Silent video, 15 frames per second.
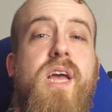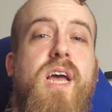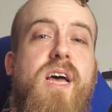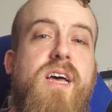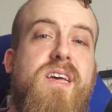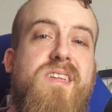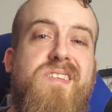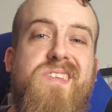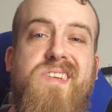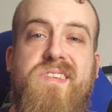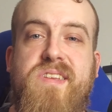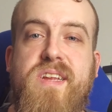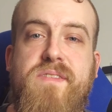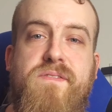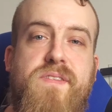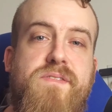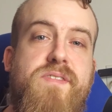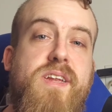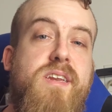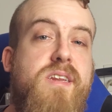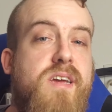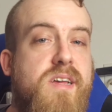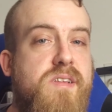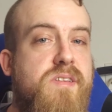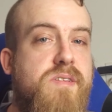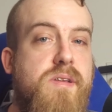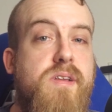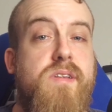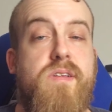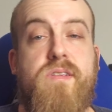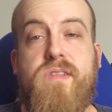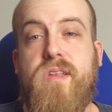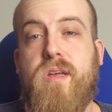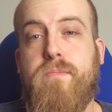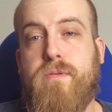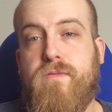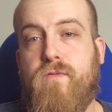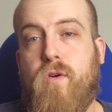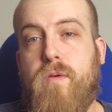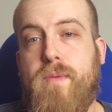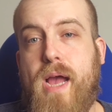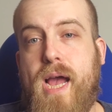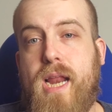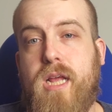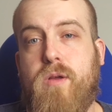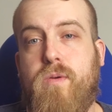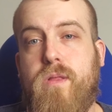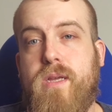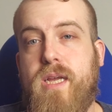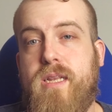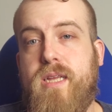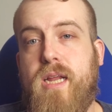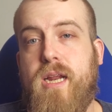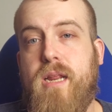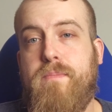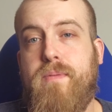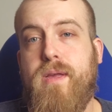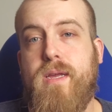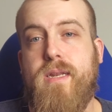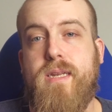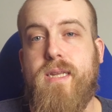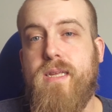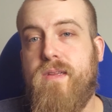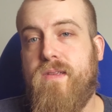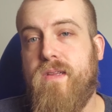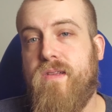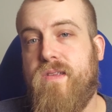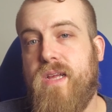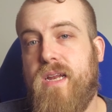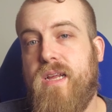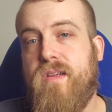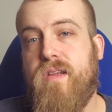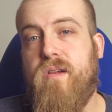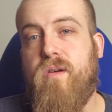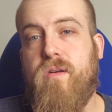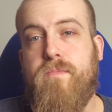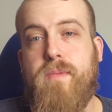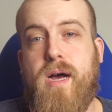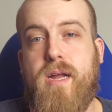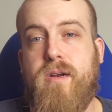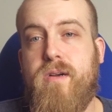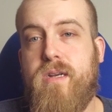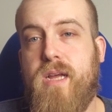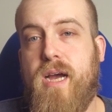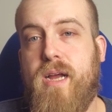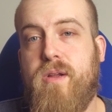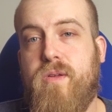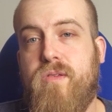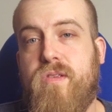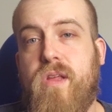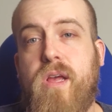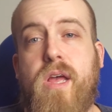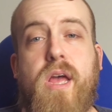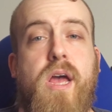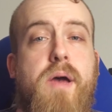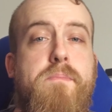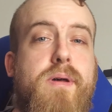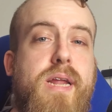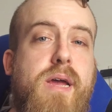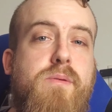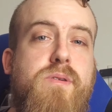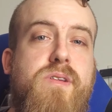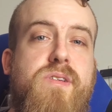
the 1650 does still perform adequately at 1080p at decent settings in all modern titles, but I would